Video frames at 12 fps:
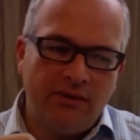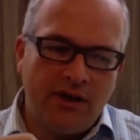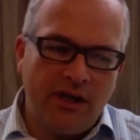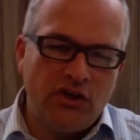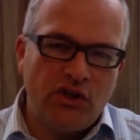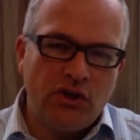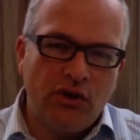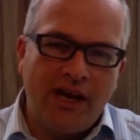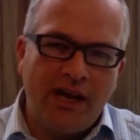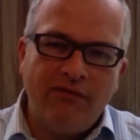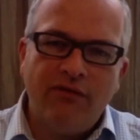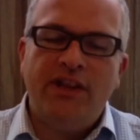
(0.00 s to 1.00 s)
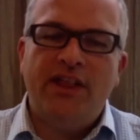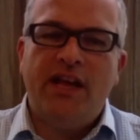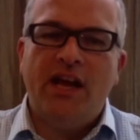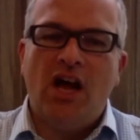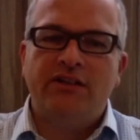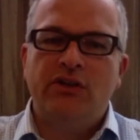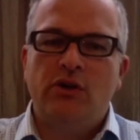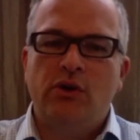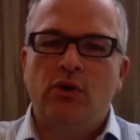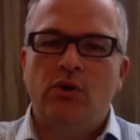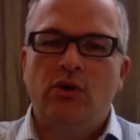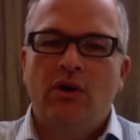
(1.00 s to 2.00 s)
ensuring everything I
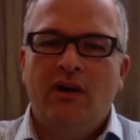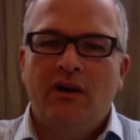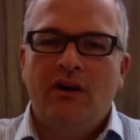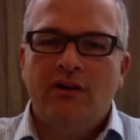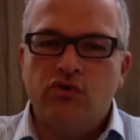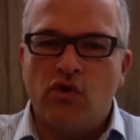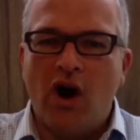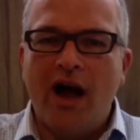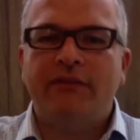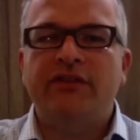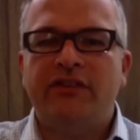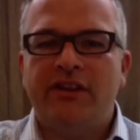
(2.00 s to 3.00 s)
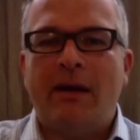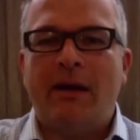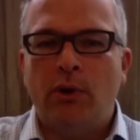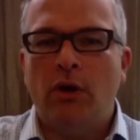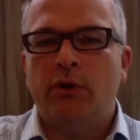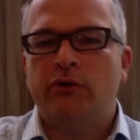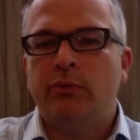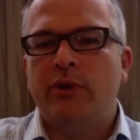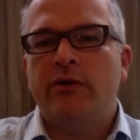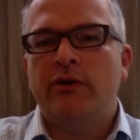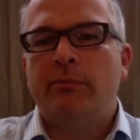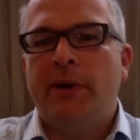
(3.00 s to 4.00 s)
do drives to that purpose,
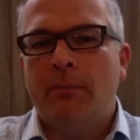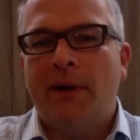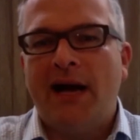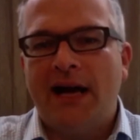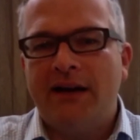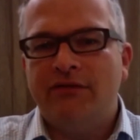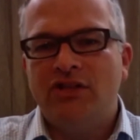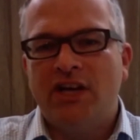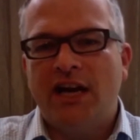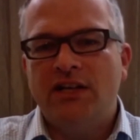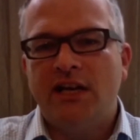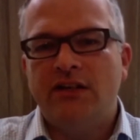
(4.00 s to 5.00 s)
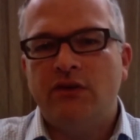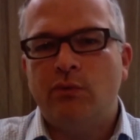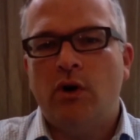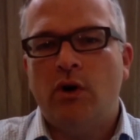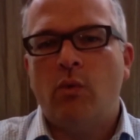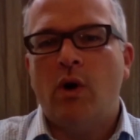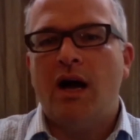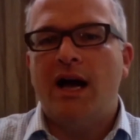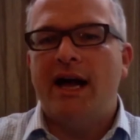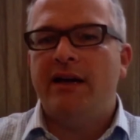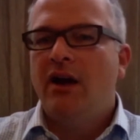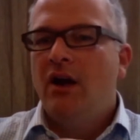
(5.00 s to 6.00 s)
whether it's being a part of Change Agents
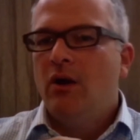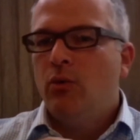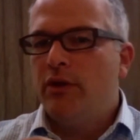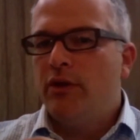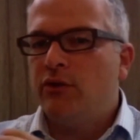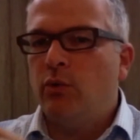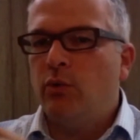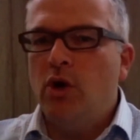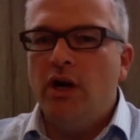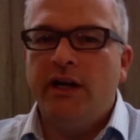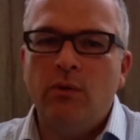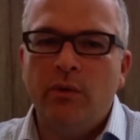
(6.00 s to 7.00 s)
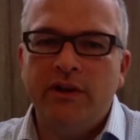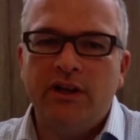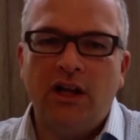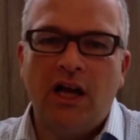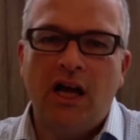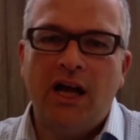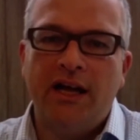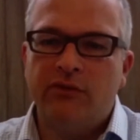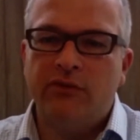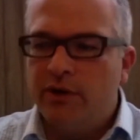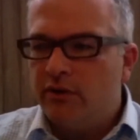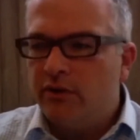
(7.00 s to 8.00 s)
Worldwide, whether it's working with clients,
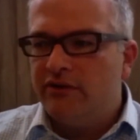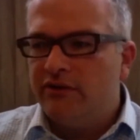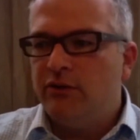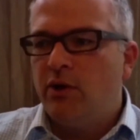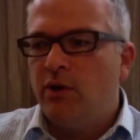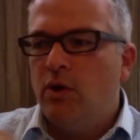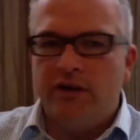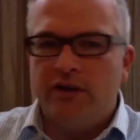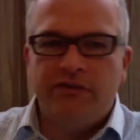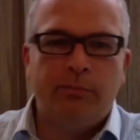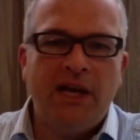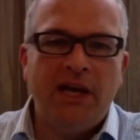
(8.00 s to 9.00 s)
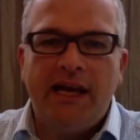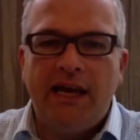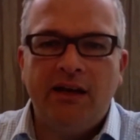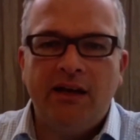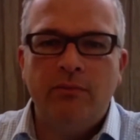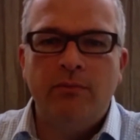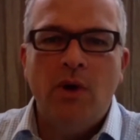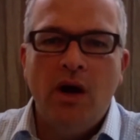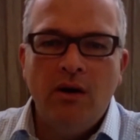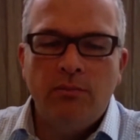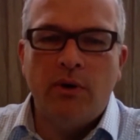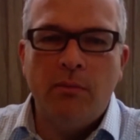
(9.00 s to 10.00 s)
whether it's doing work speaking and
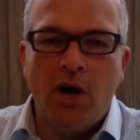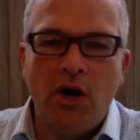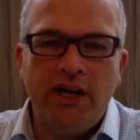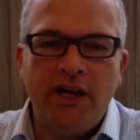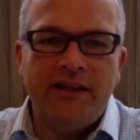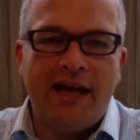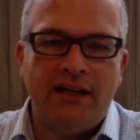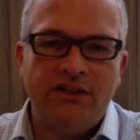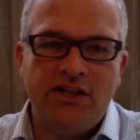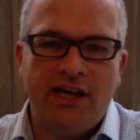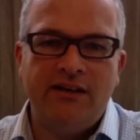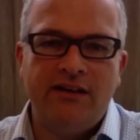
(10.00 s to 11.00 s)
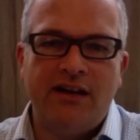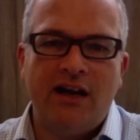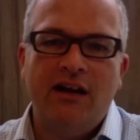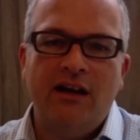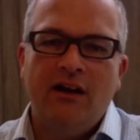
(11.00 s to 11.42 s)
promoting that agenda.